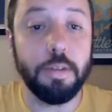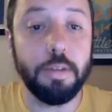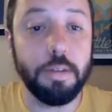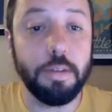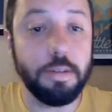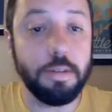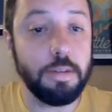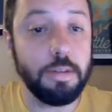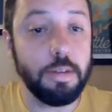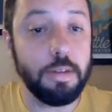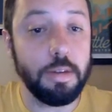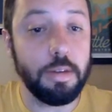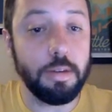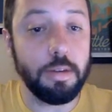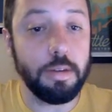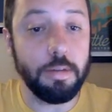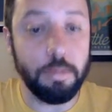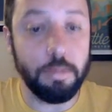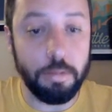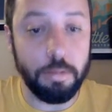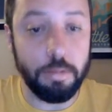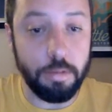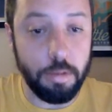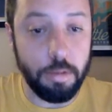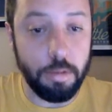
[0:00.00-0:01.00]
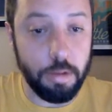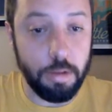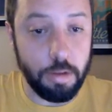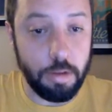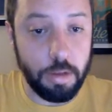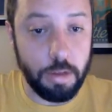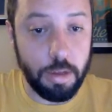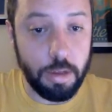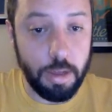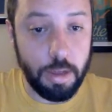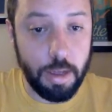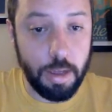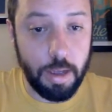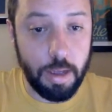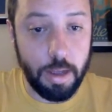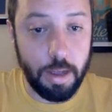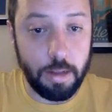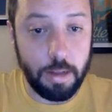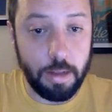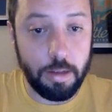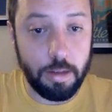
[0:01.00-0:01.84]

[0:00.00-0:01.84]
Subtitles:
Let's take a look at